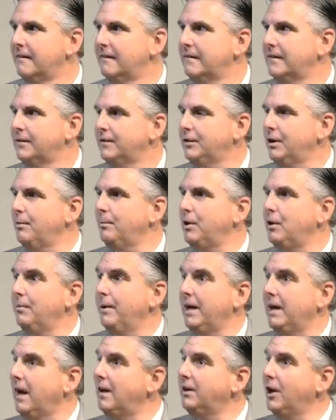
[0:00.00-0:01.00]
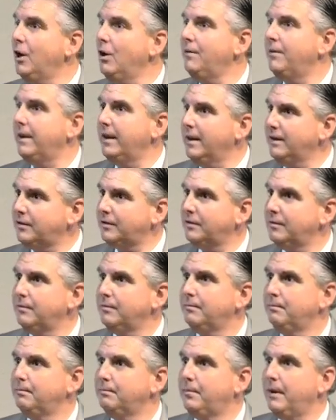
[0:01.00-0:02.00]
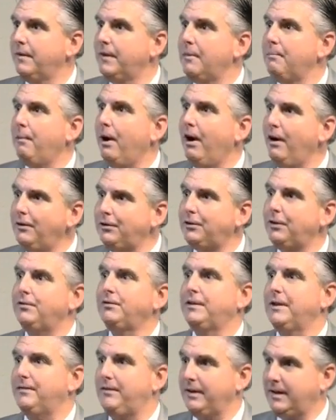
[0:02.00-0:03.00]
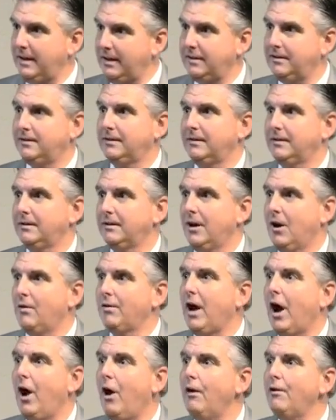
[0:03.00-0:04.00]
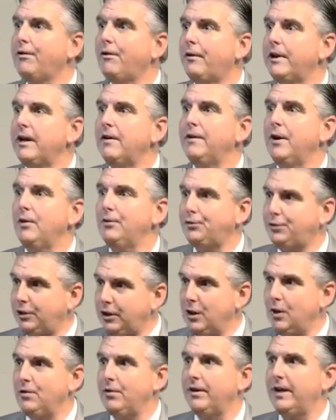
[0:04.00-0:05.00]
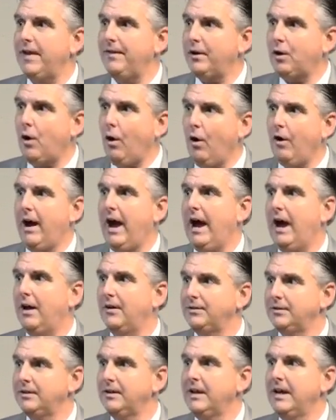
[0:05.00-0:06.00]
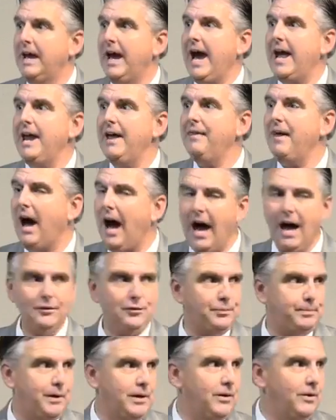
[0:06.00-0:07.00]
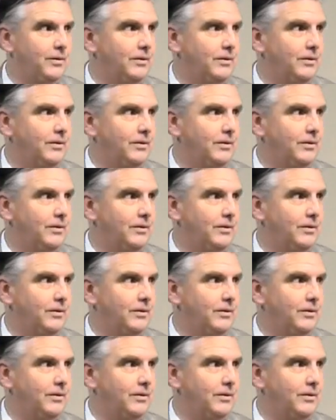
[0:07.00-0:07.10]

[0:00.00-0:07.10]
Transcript: Some of you may not know this, but the birth certificates on all three of those children at the courthouse and at the hospital